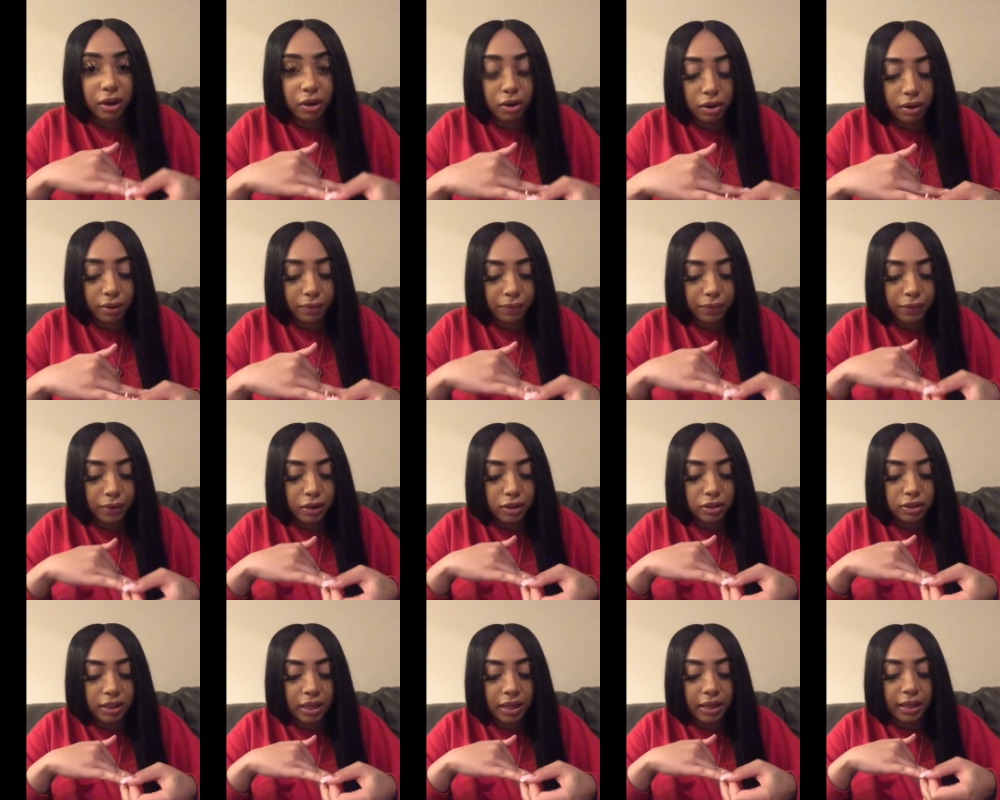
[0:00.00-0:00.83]
on
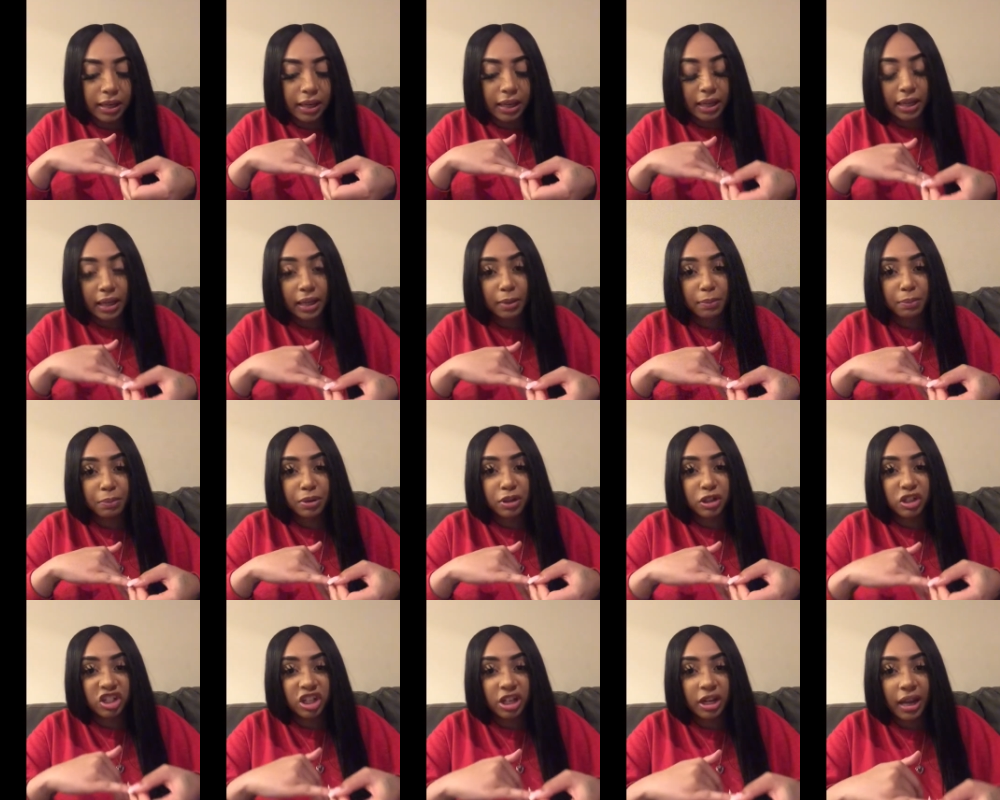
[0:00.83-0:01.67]
first and then
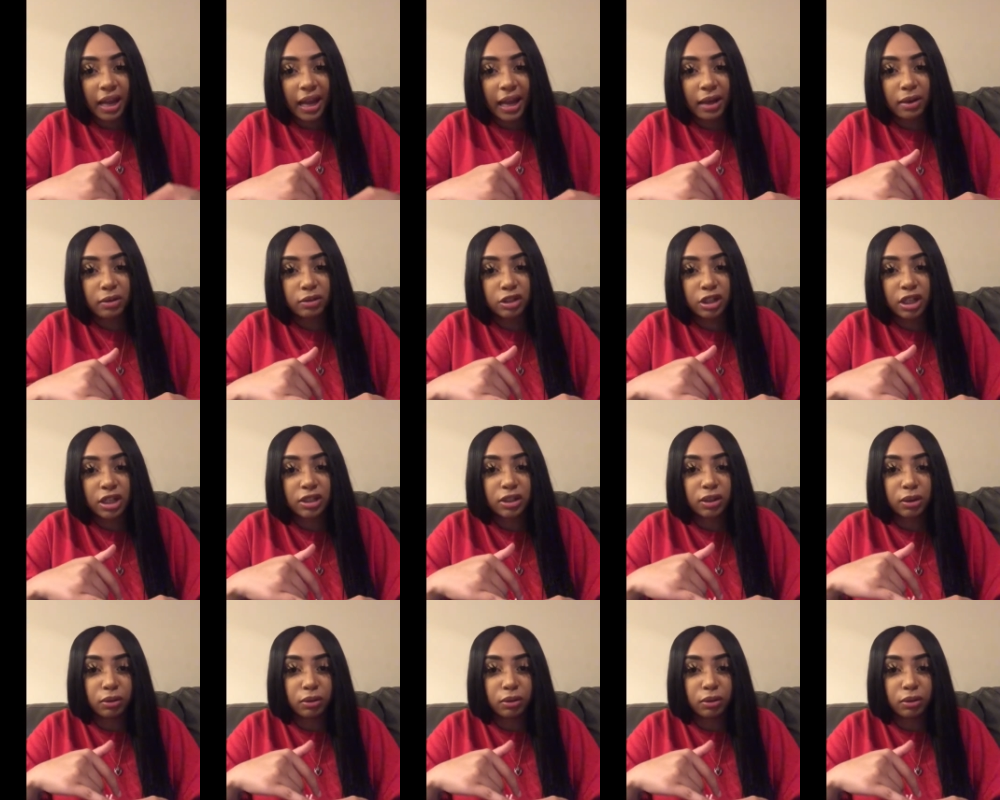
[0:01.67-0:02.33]
push it down just so